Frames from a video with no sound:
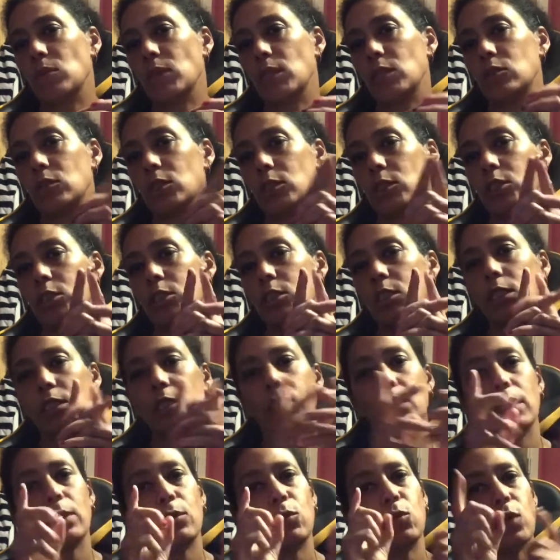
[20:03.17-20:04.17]
So I just need to
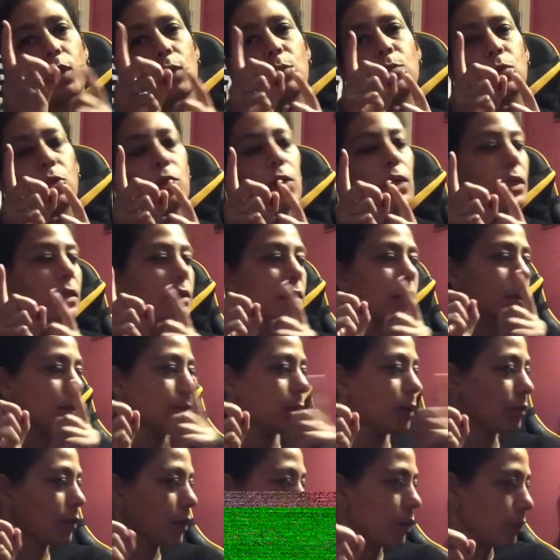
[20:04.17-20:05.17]
get one more item.
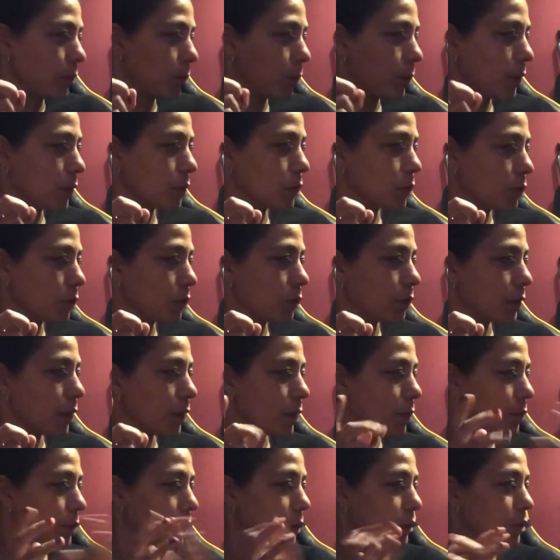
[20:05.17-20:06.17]
I've got the box over there
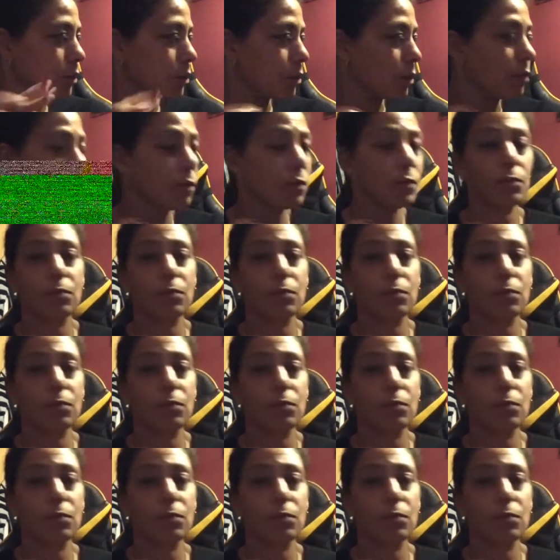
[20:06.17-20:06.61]
with the stuff.